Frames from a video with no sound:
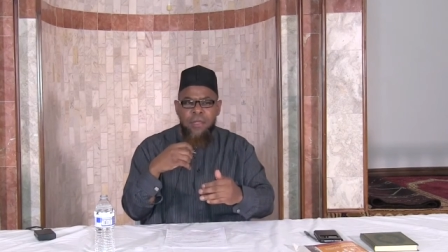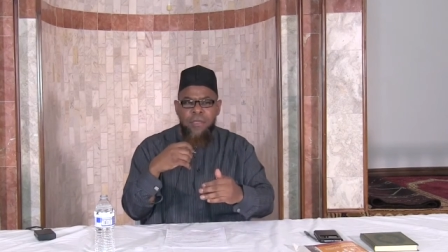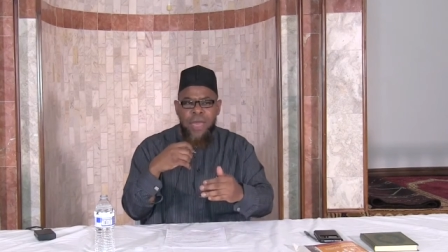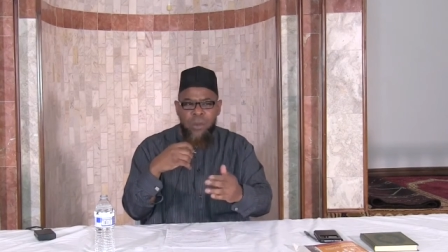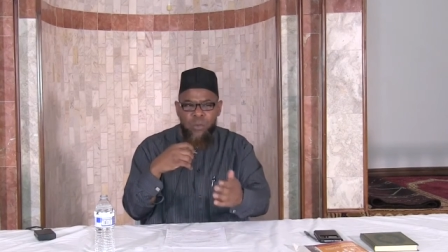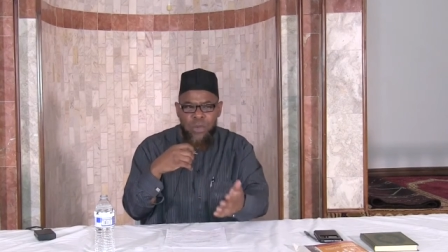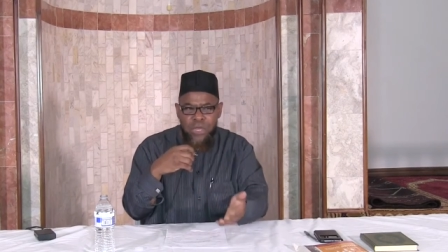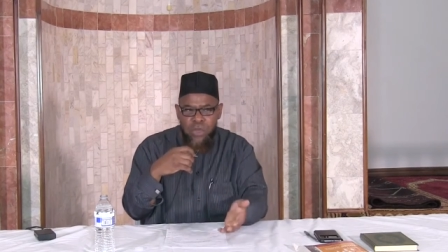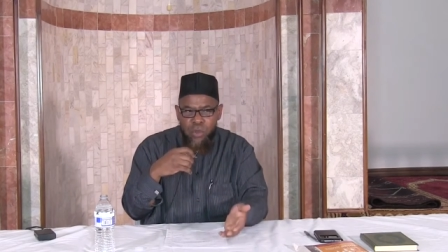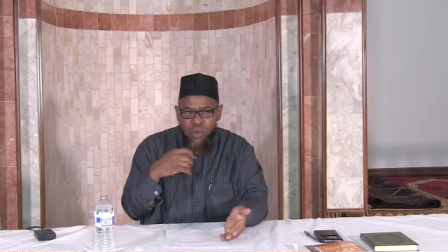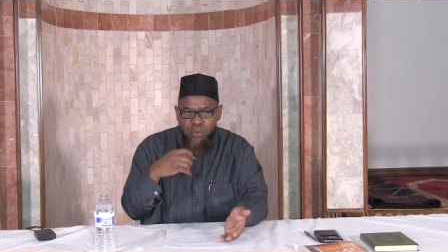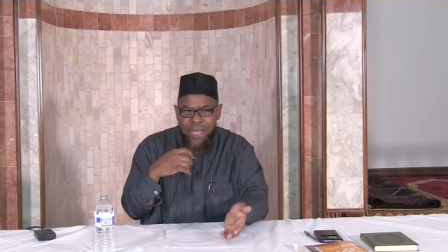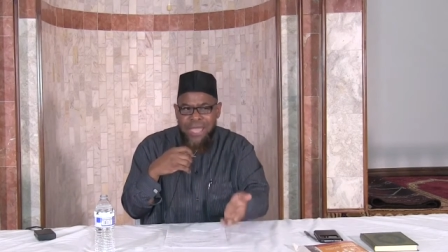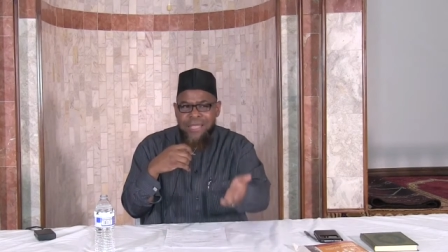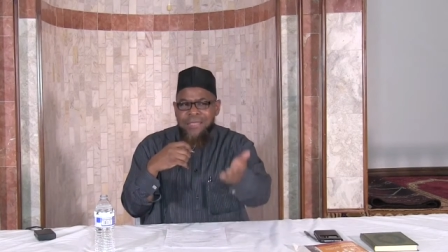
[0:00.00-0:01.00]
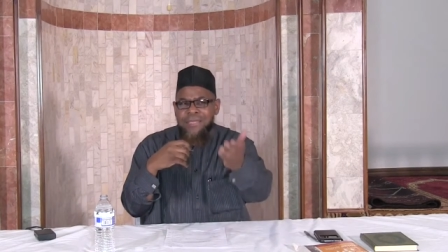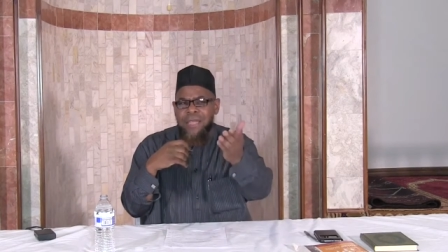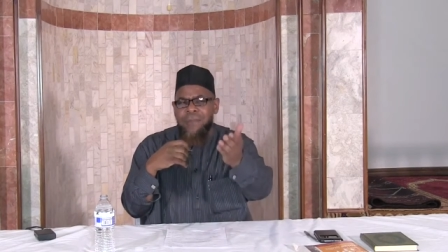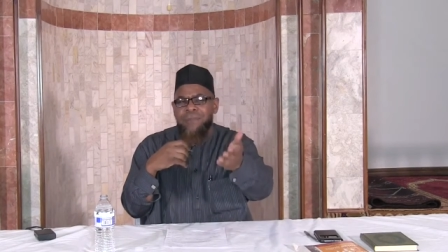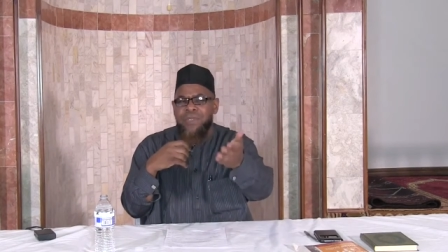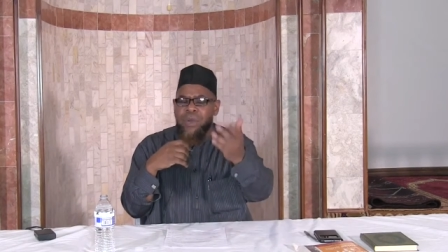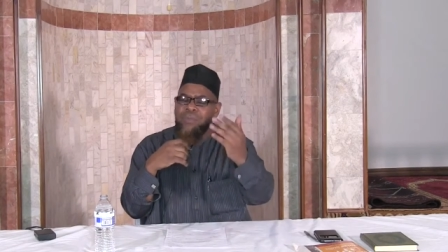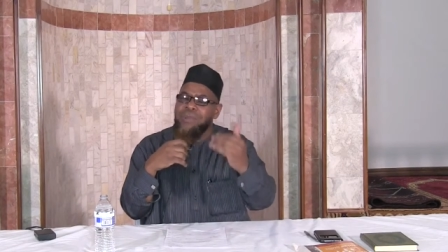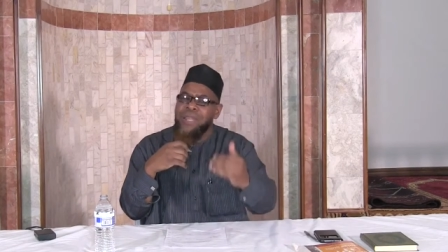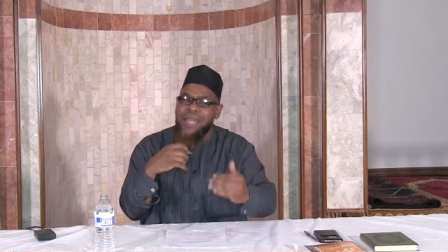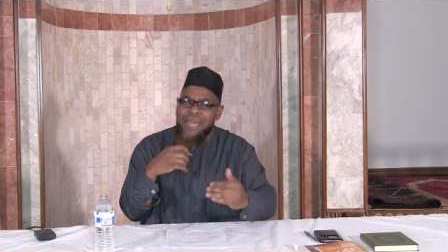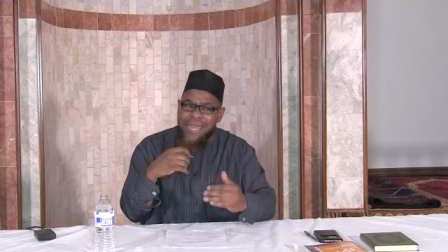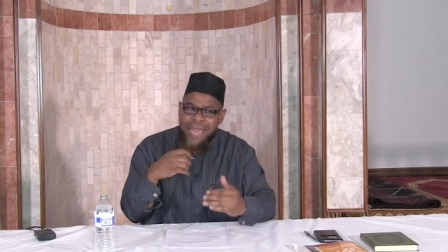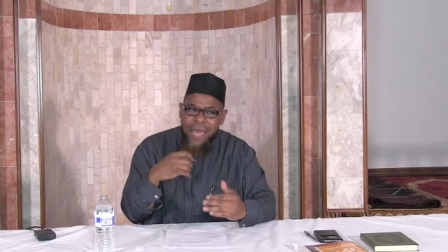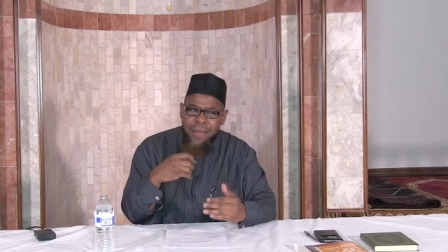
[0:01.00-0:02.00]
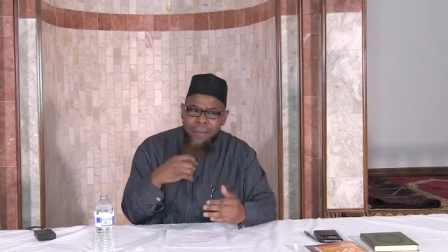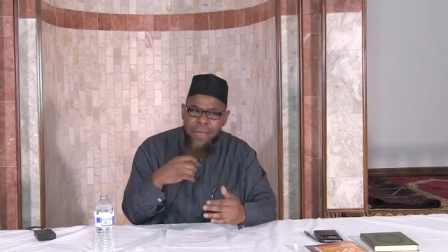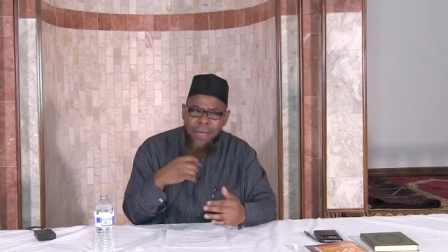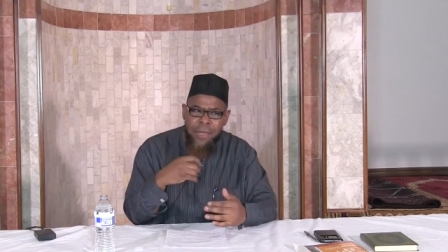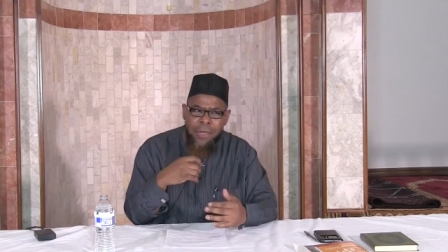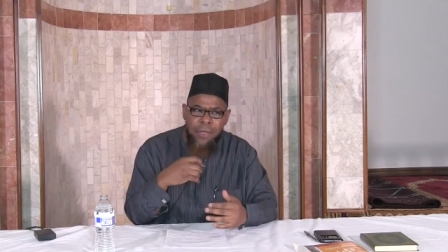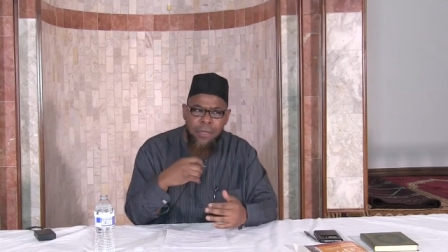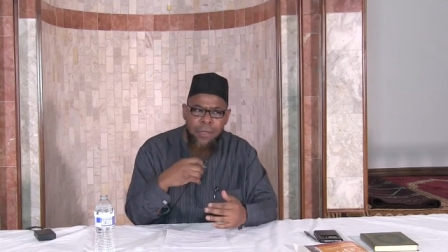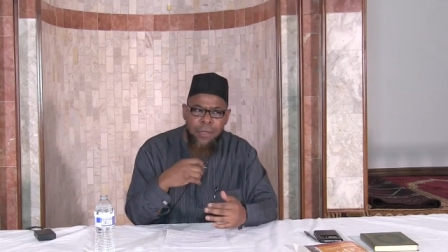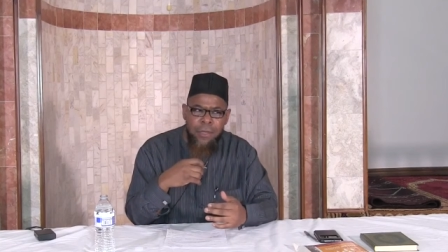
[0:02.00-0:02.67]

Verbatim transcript: that when you're raised up Yom Qiyamah,